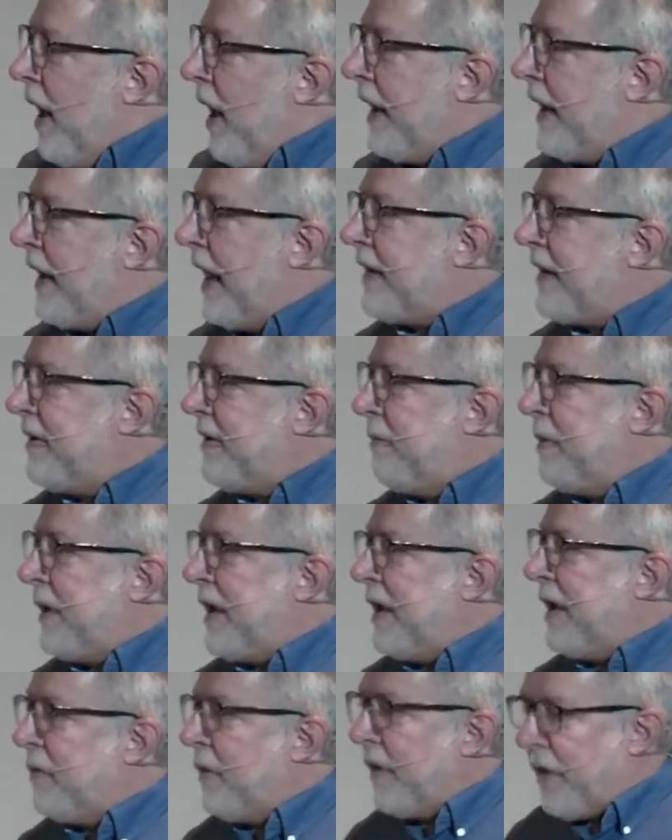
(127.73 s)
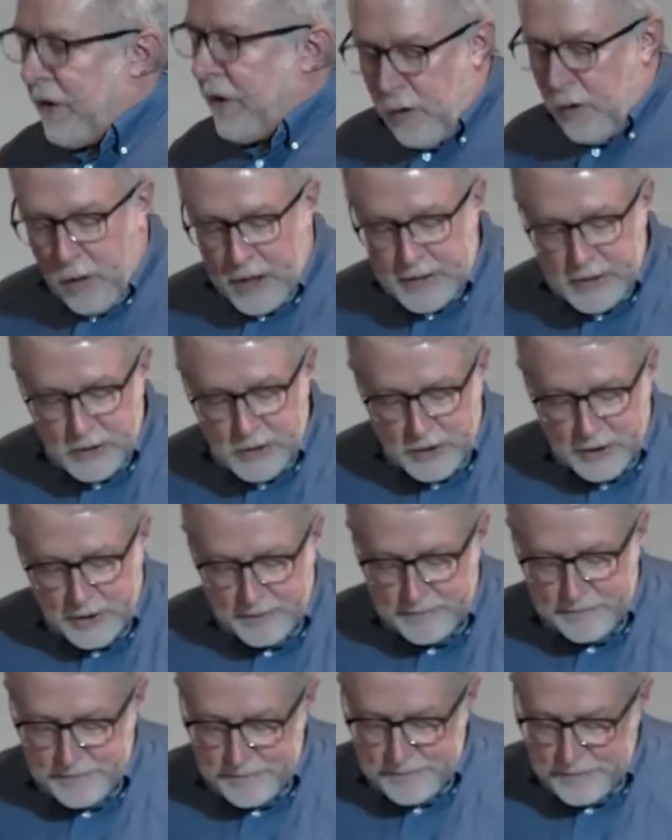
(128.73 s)
I'd like to begin with a question.
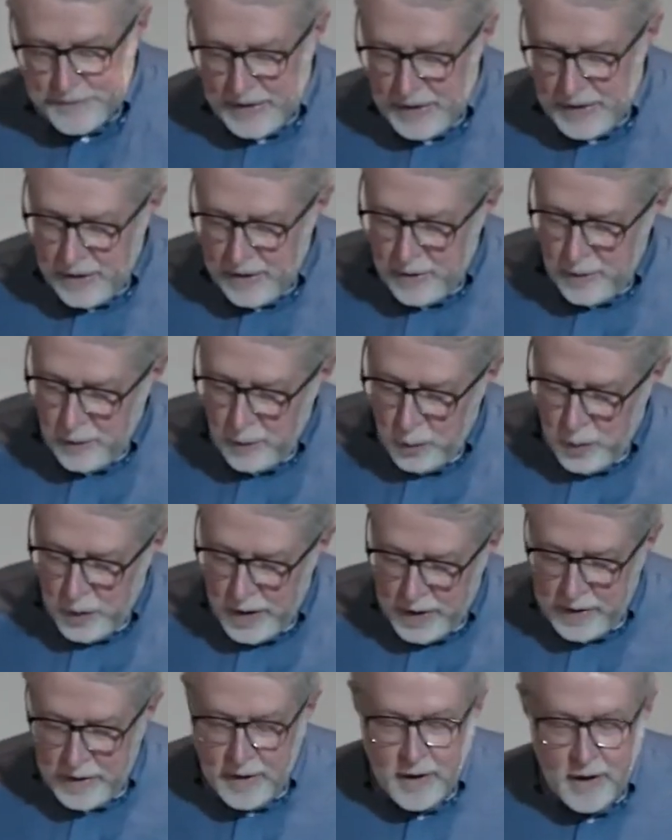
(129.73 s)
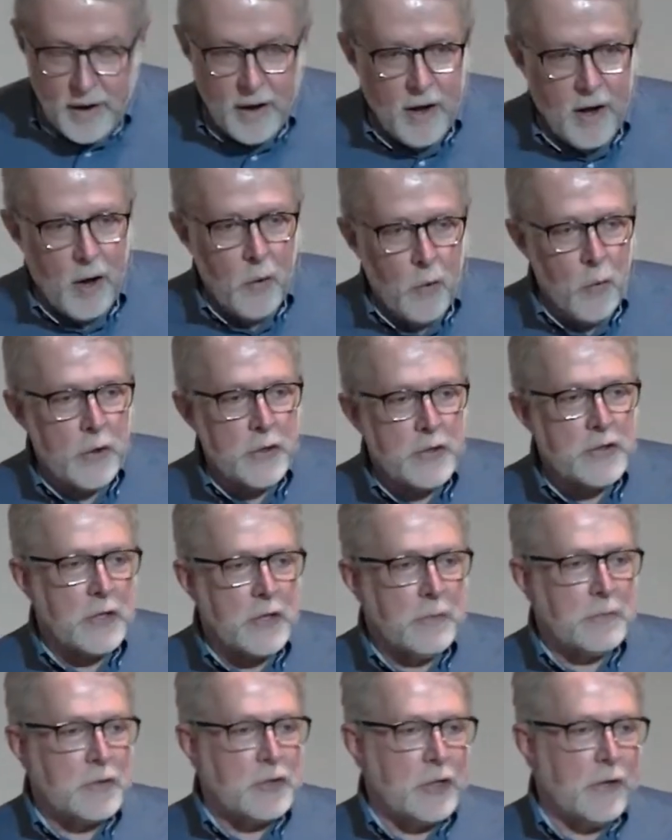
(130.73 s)
When a
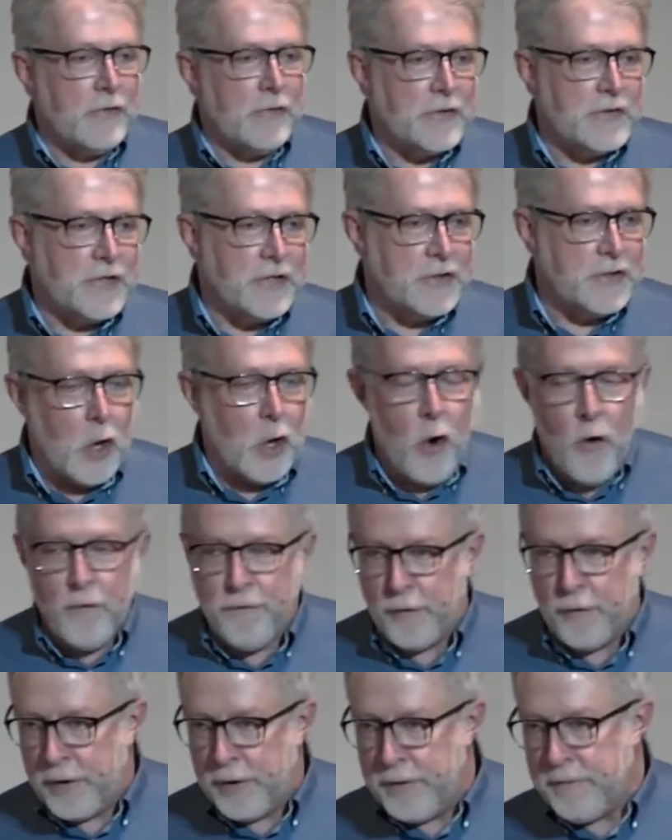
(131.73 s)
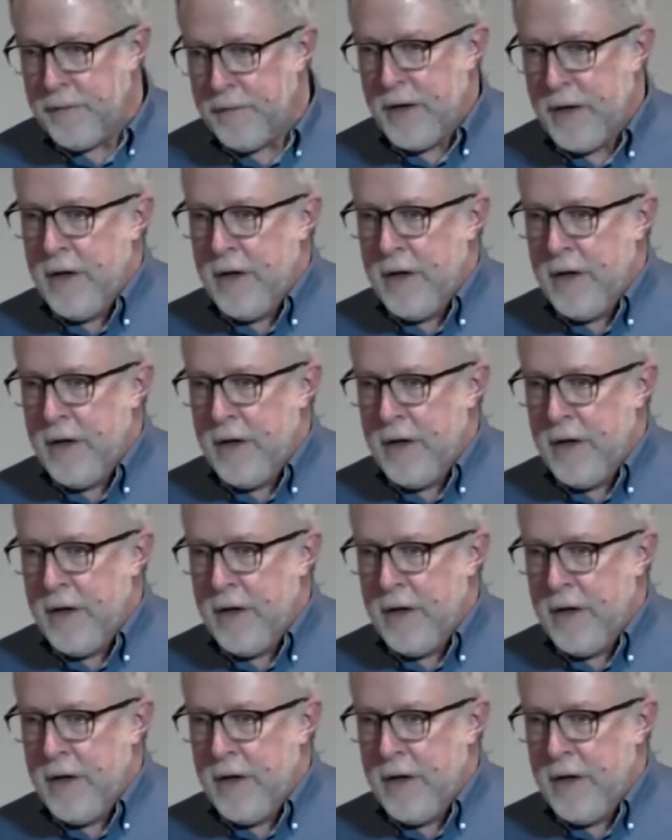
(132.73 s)
worship service is over,